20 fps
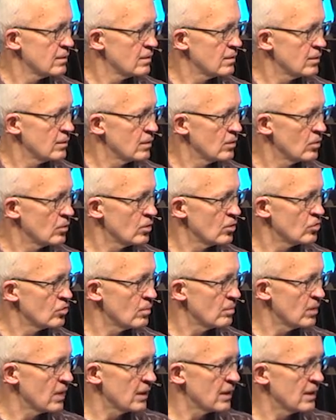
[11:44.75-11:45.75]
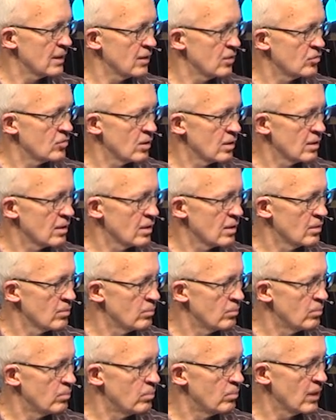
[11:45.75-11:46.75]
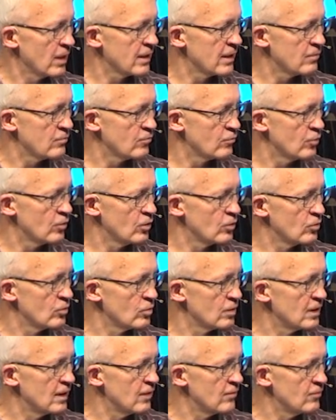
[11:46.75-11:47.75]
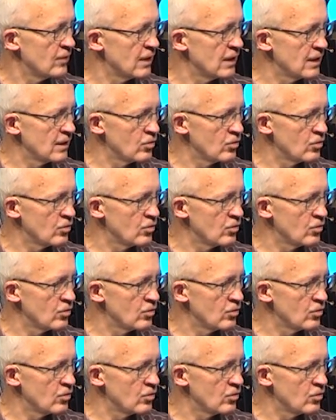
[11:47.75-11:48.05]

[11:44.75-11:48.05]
you know, here's a bucket, here's a little bucket for your giving,